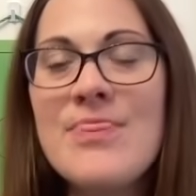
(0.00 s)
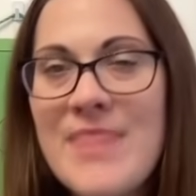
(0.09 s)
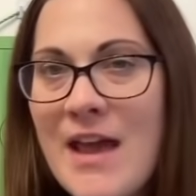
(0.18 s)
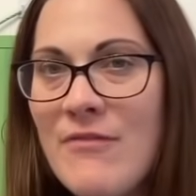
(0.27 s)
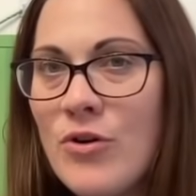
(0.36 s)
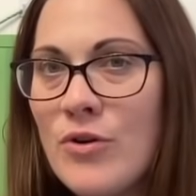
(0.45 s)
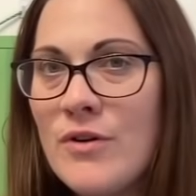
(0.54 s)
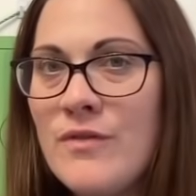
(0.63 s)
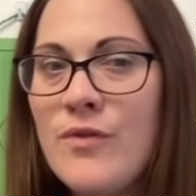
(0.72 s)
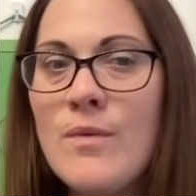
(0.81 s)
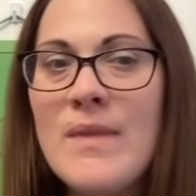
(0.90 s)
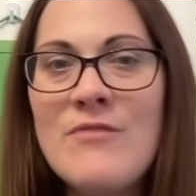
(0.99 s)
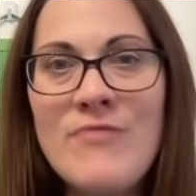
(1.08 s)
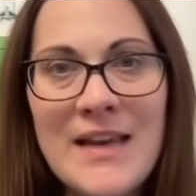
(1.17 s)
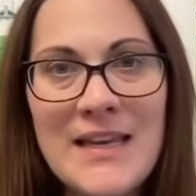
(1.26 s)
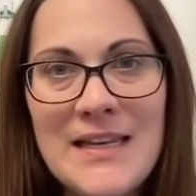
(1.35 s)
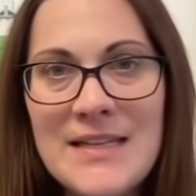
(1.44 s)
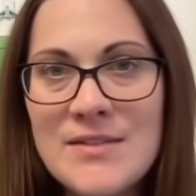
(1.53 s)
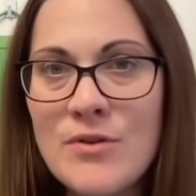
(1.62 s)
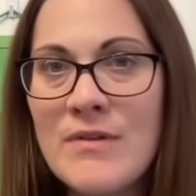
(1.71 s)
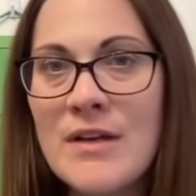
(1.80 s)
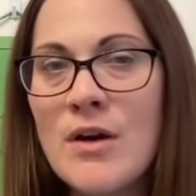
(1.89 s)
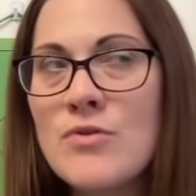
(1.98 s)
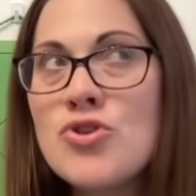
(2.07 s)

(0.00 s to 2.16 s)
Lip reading: They're on good form, they're regularly scoring goals.